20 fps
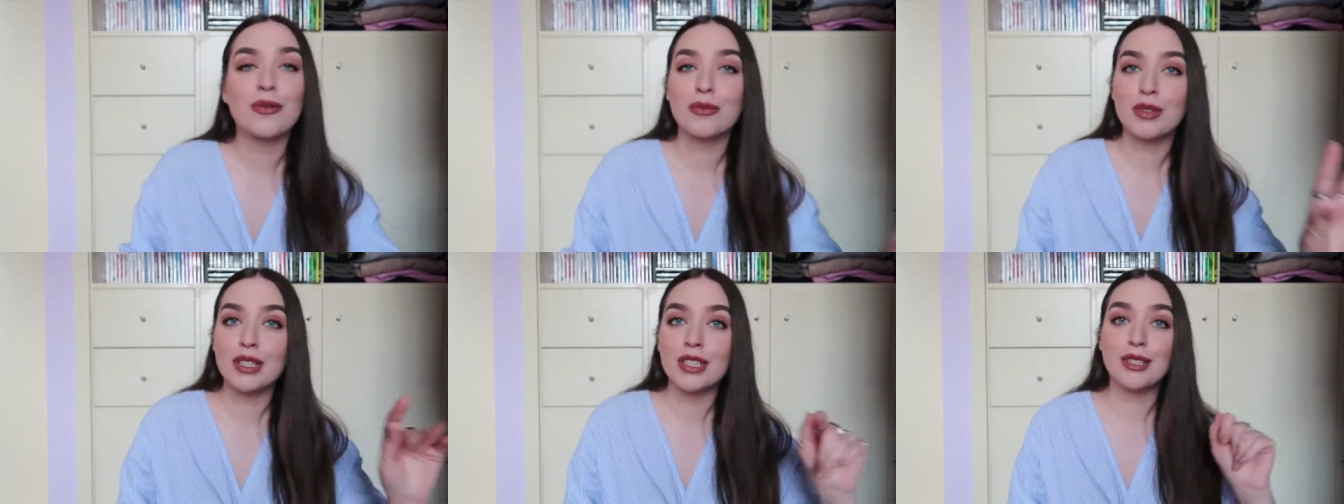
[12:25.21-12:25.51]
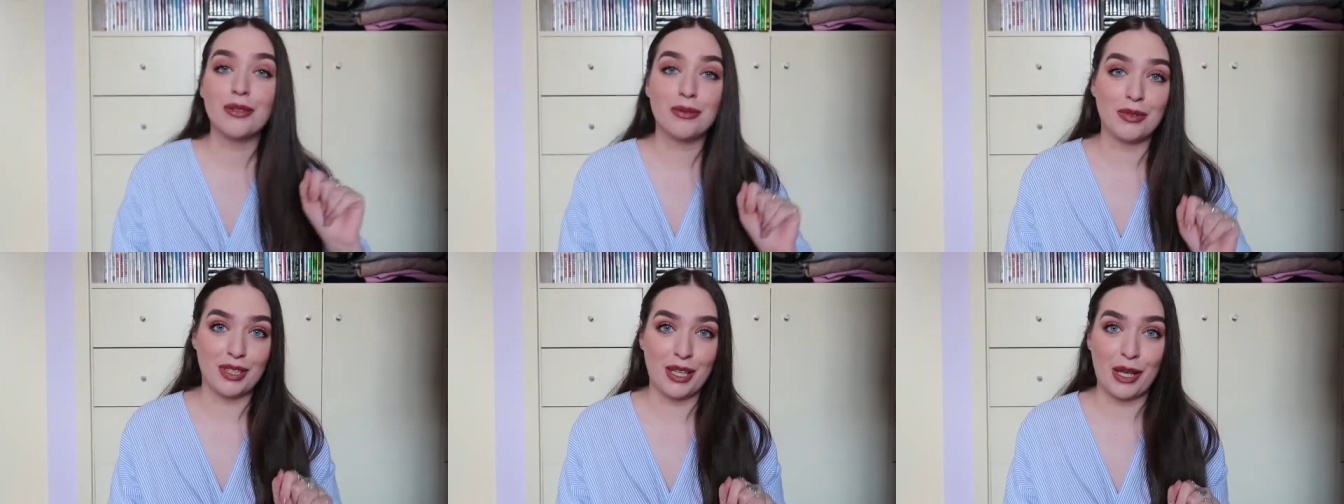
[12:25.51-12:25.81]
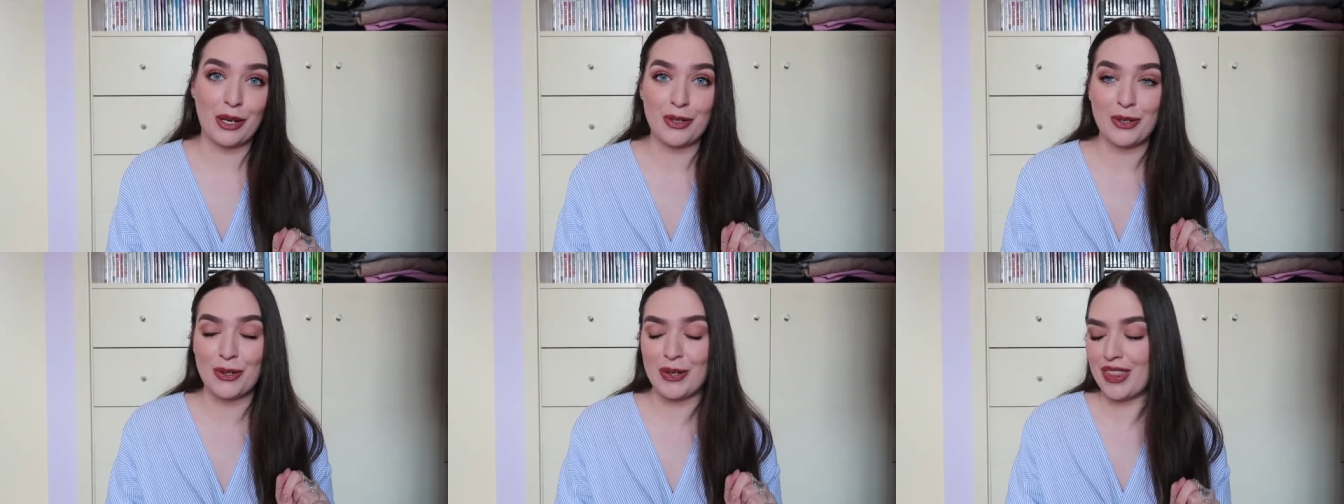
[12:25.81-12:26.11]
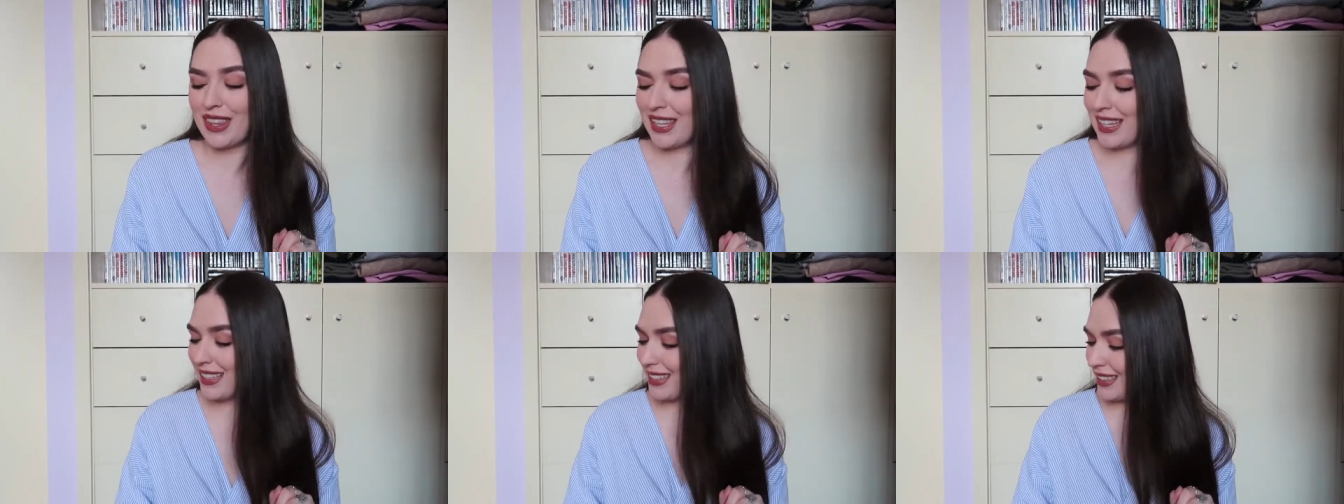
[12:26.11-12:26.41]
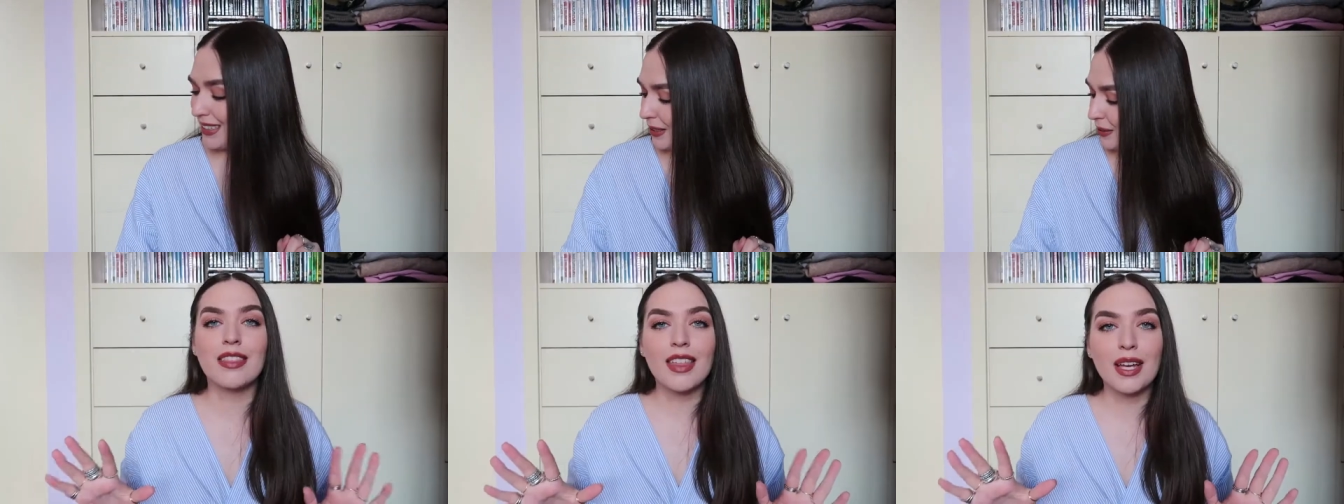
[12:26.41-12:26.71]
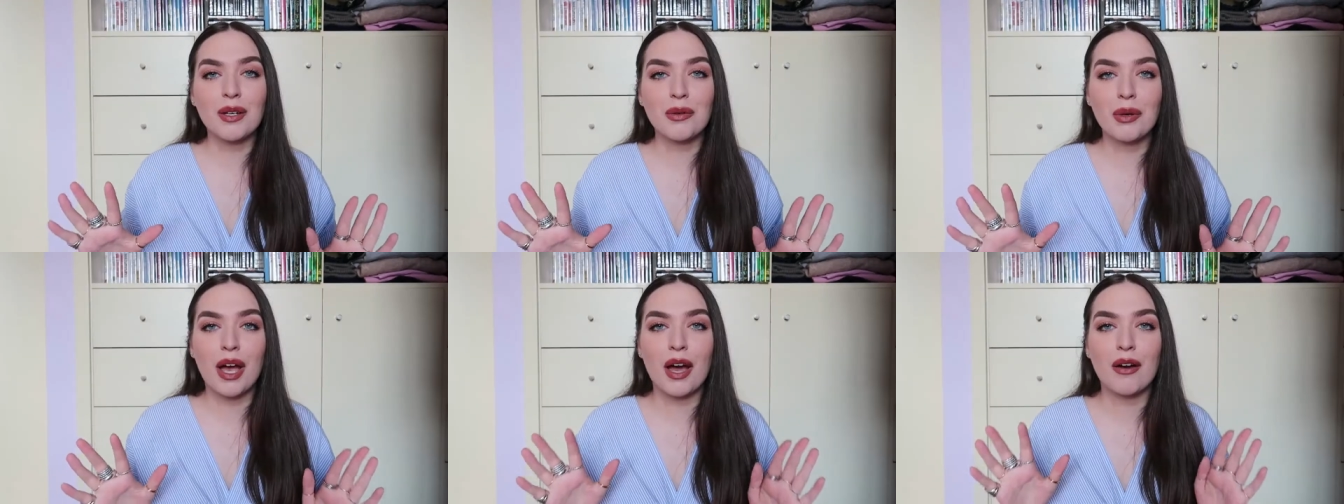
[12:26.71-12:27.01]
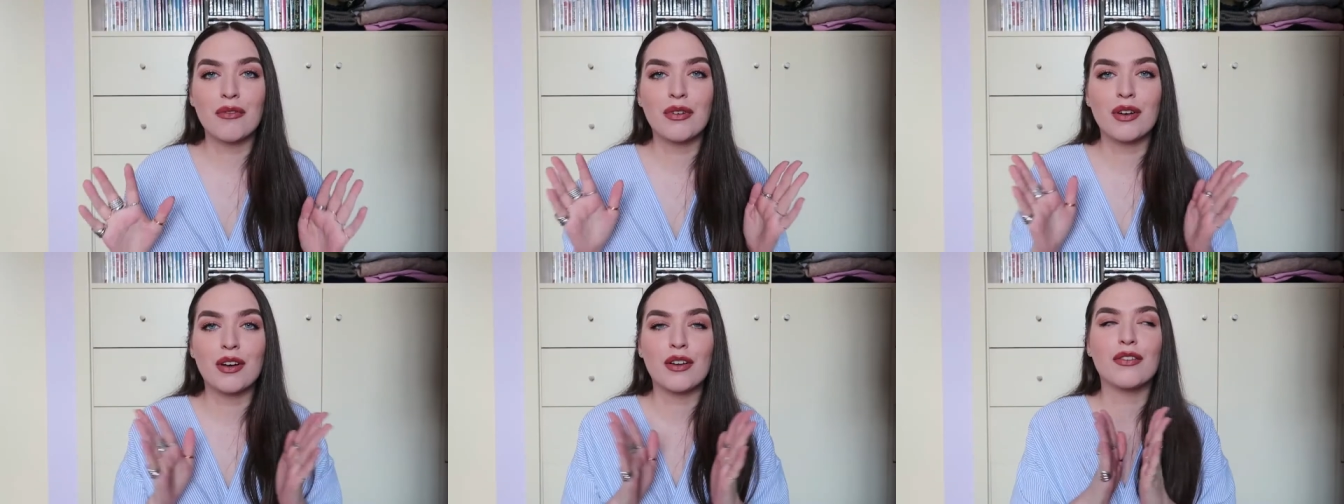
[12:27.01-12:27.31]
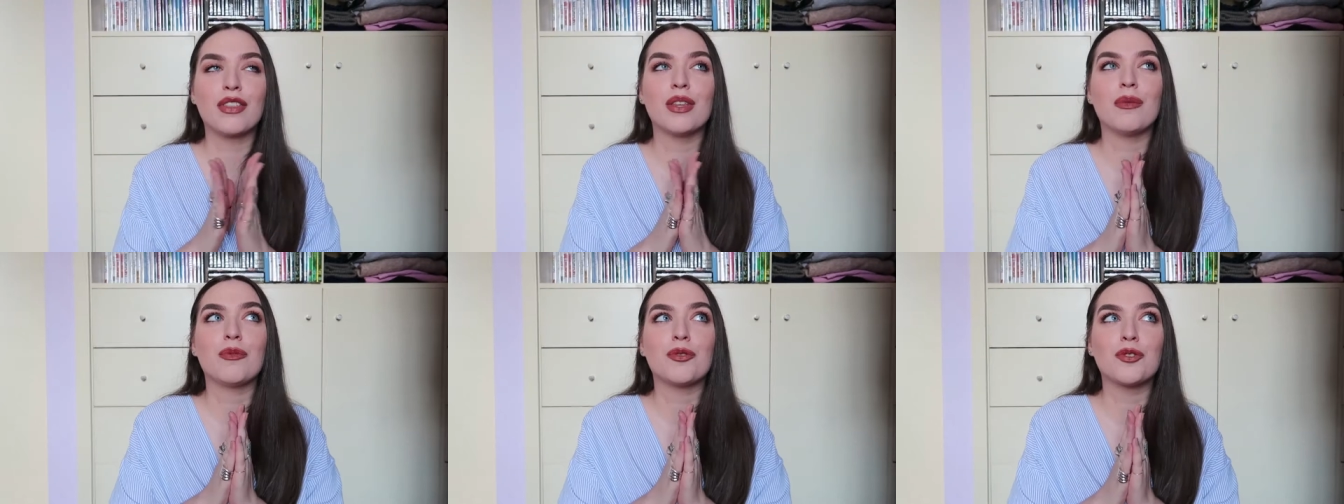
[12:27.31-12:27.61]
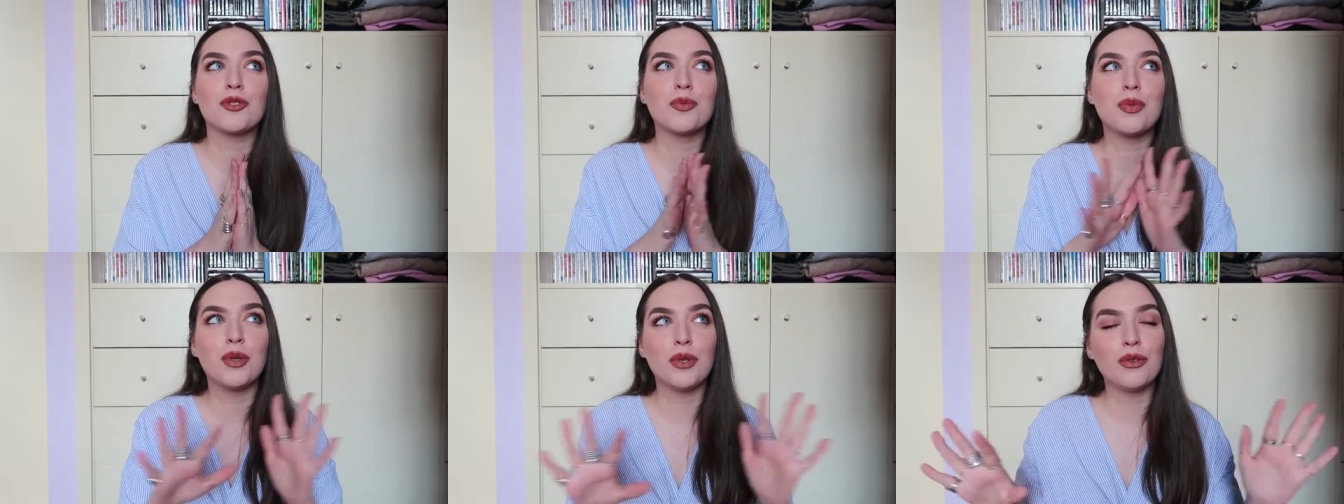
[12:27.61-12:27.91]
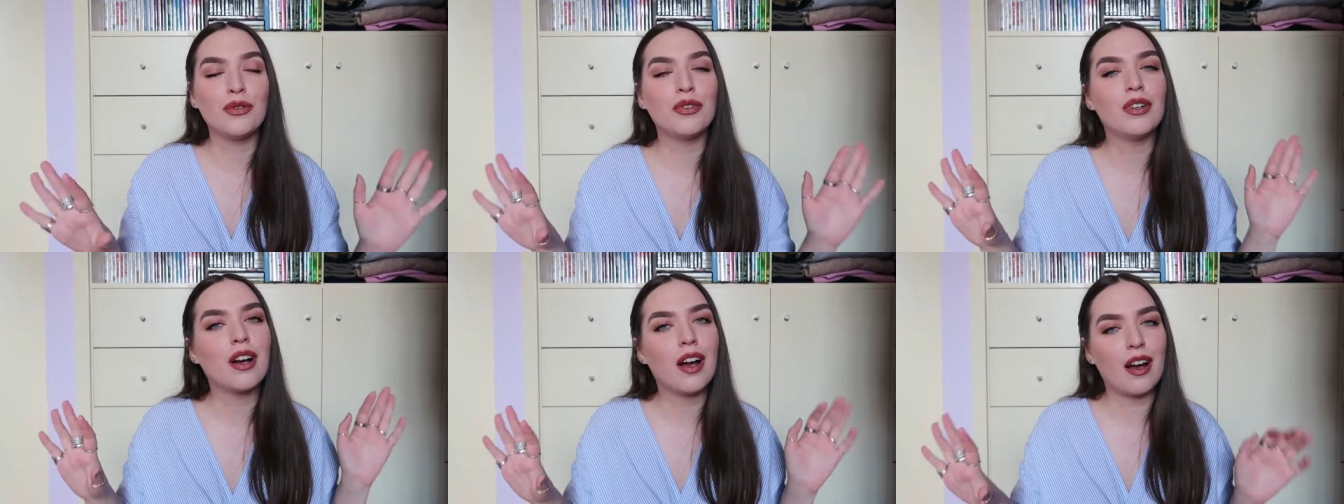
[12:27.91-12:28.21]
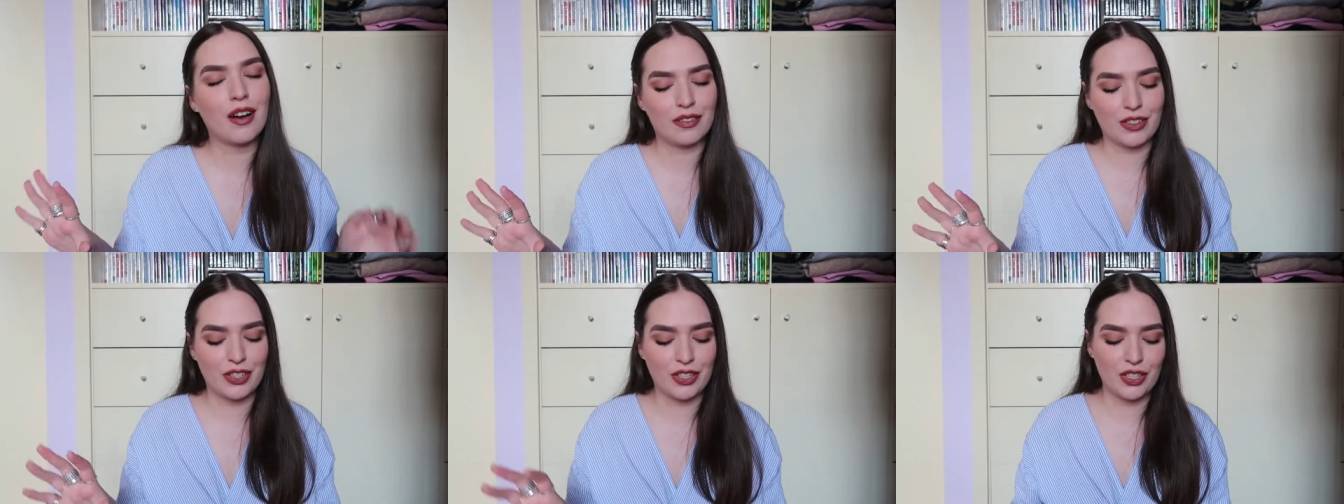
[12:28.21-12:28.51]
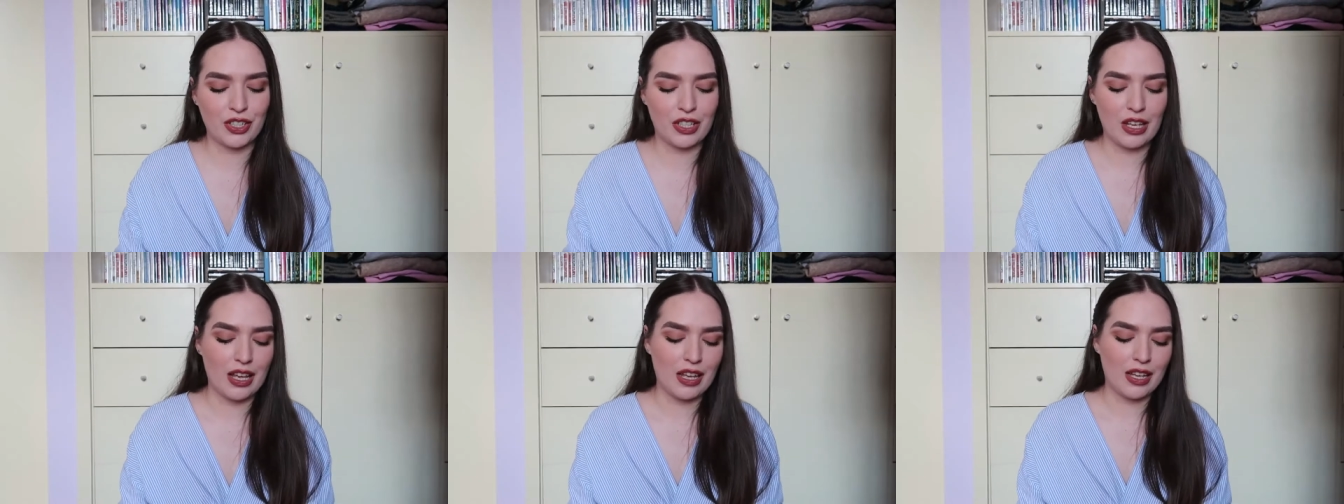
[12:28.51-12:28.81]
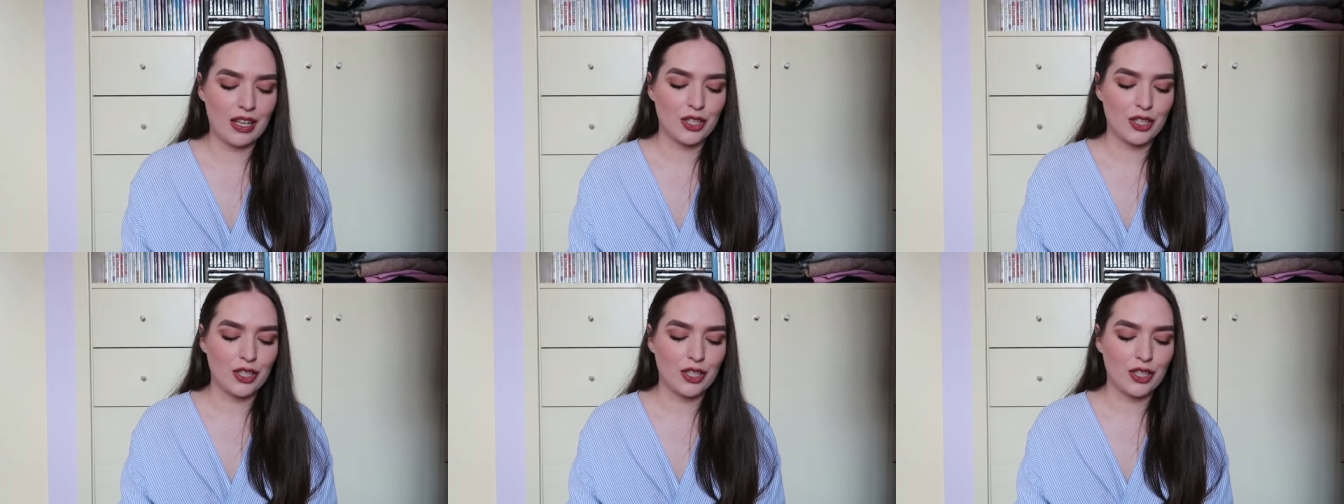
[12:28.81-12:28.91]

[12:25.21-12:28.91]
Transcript: Really enjoyed this. Then we have one of the most beautiful covers